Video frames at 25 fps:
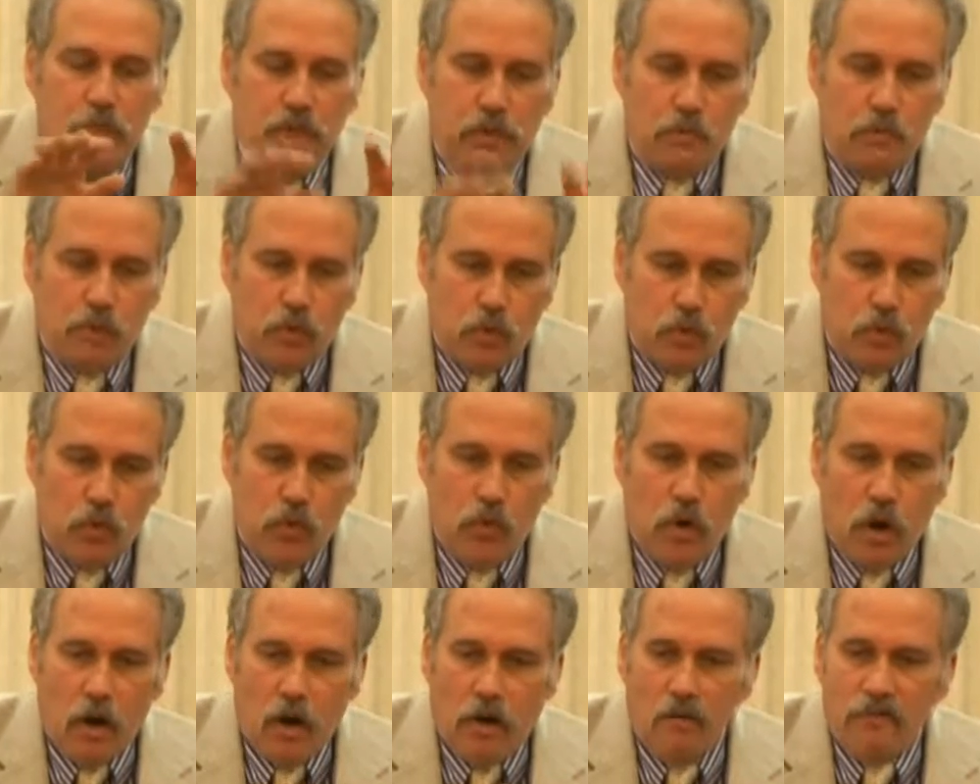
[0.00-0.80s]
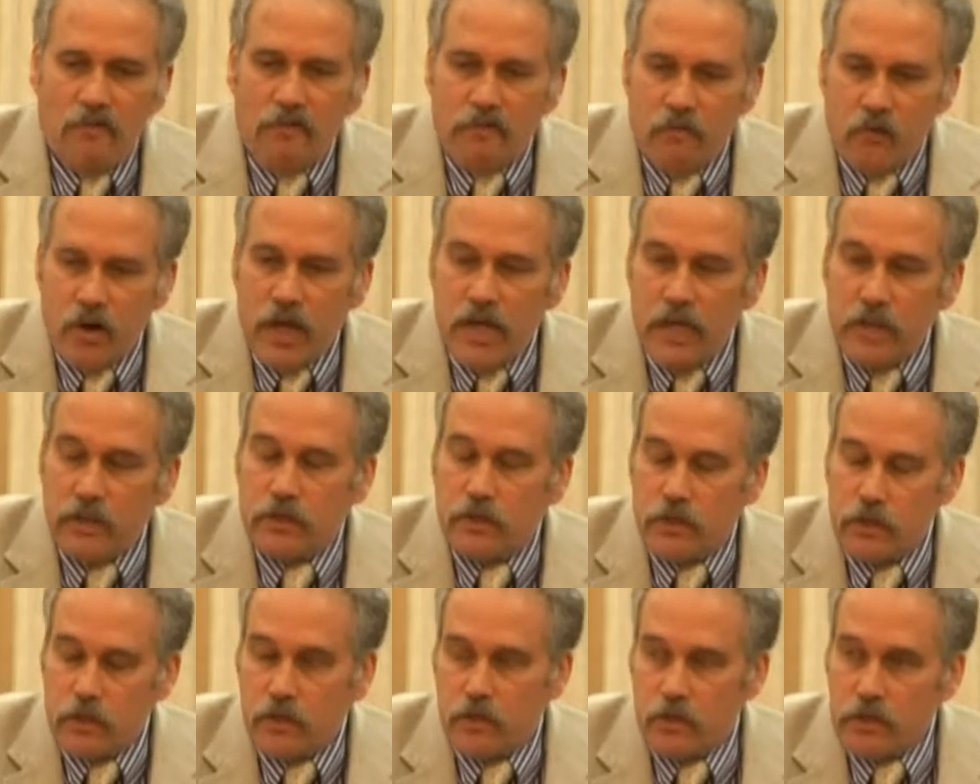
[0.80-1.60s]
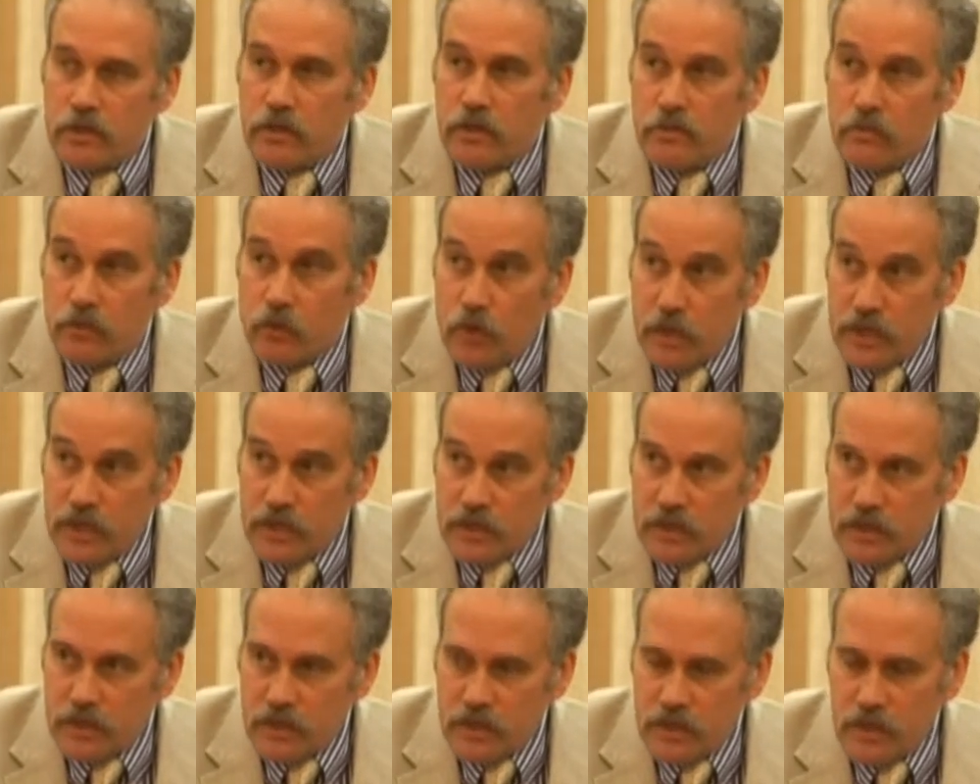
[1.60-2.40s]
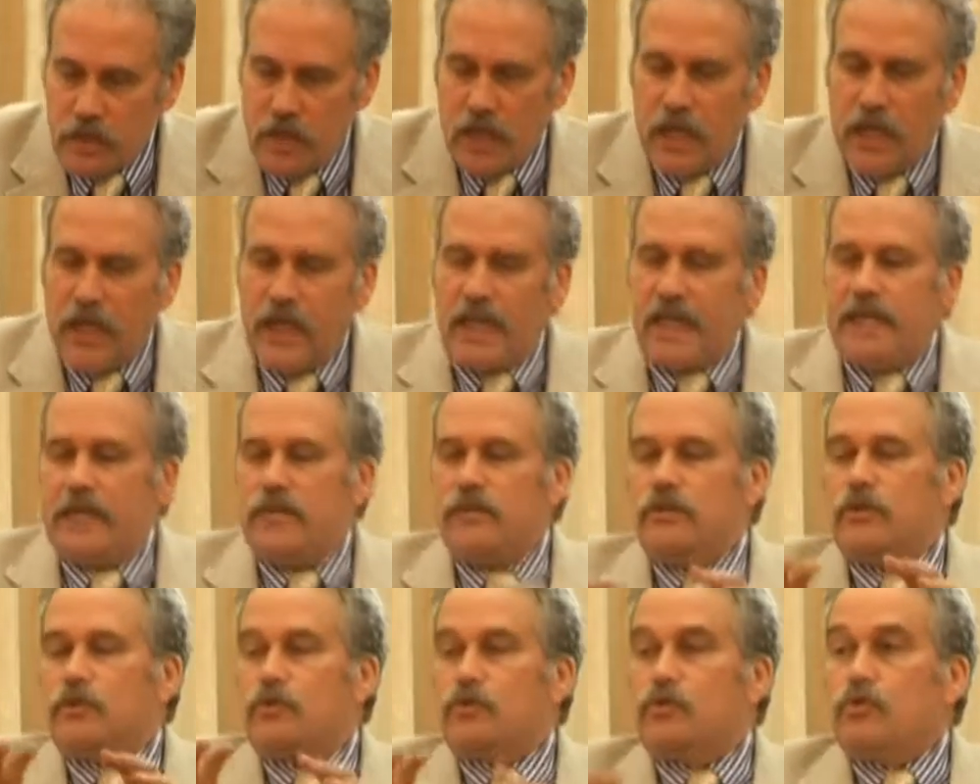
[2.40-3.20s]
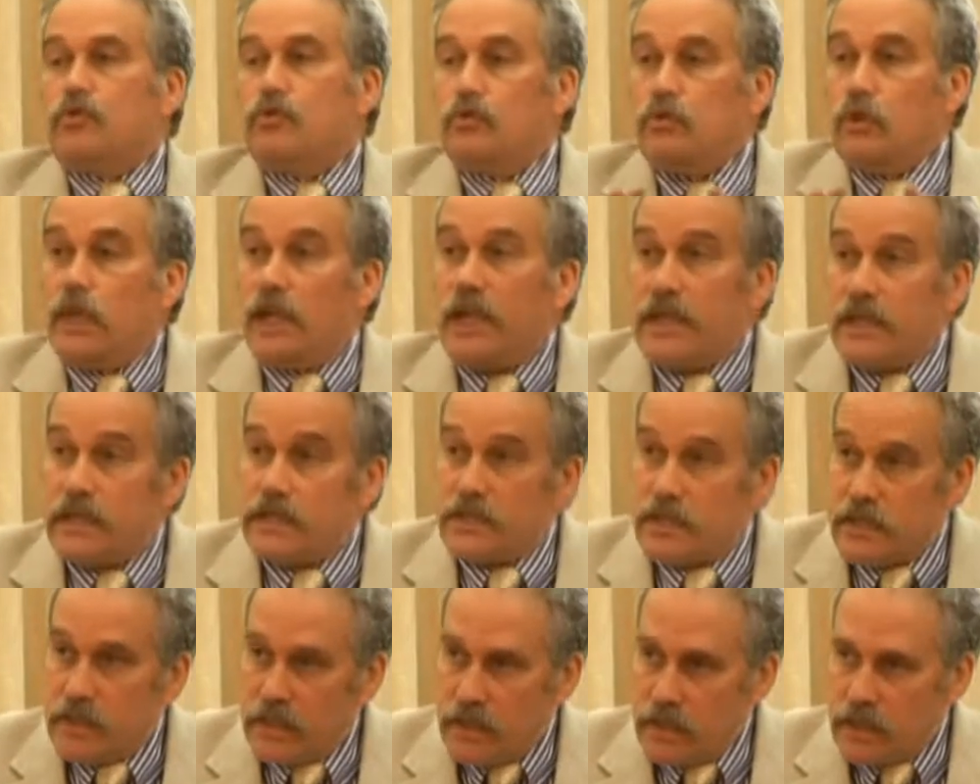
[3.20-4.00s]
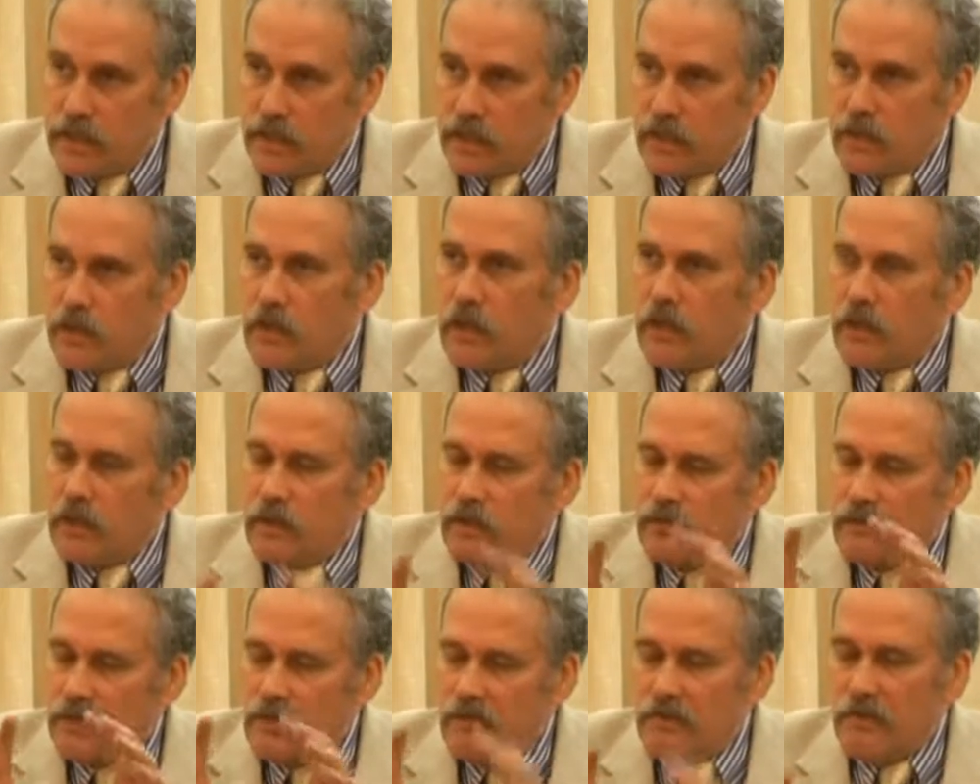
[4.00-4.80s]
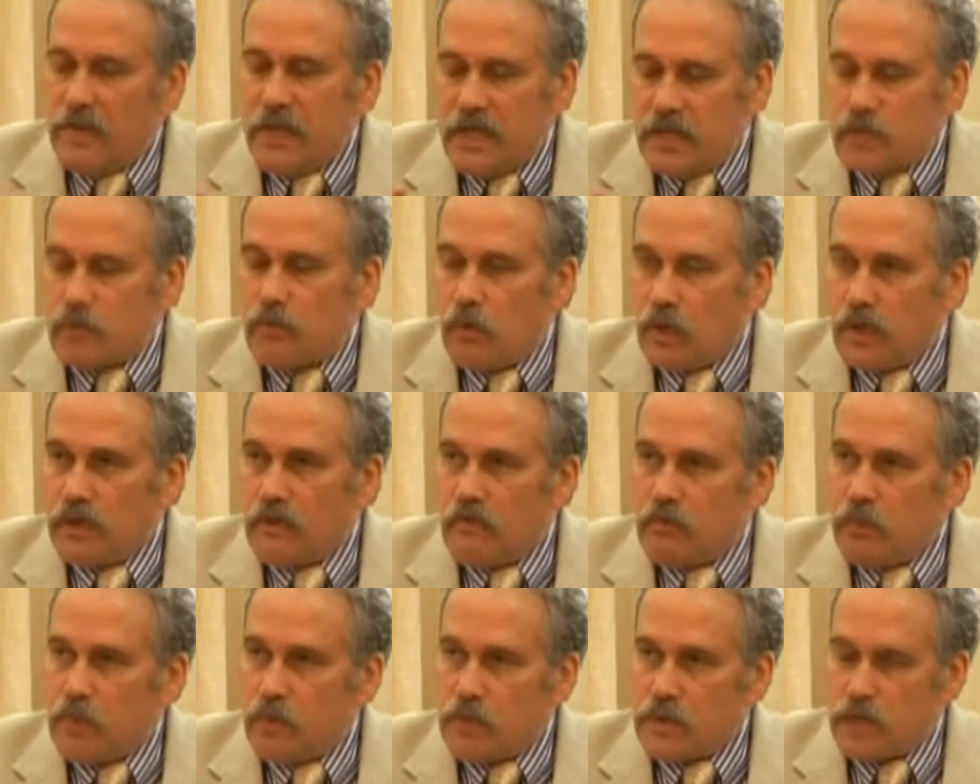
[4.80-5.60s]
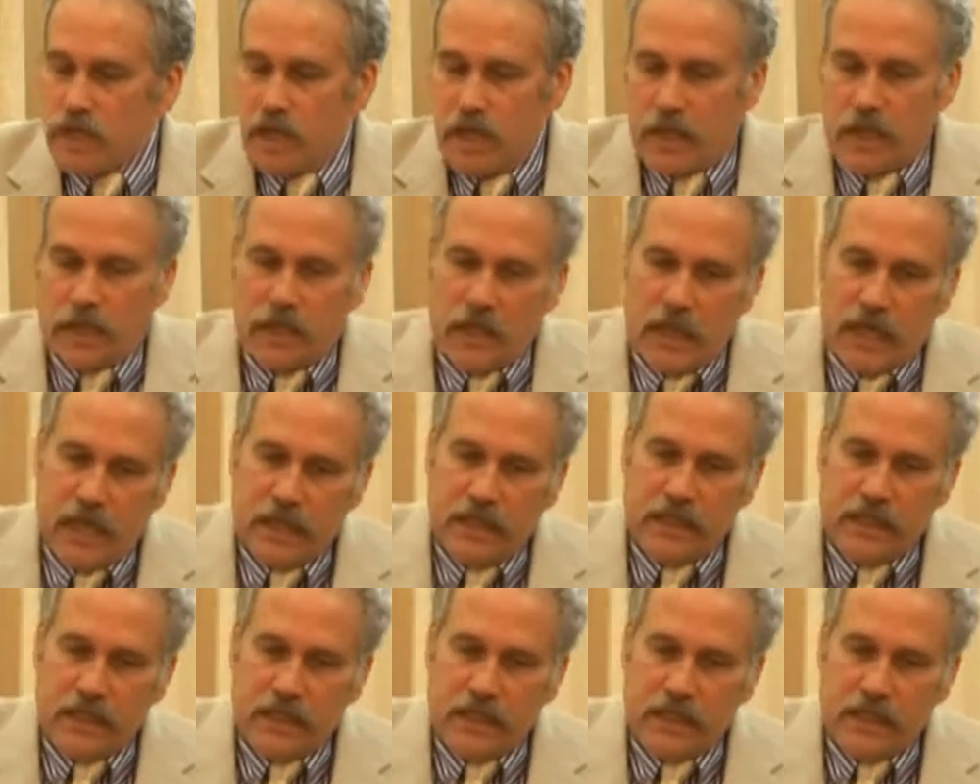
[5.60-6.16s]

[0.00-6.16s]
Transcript: people who are afraid to use their voices is the true legacy of the phase one of BUSAC.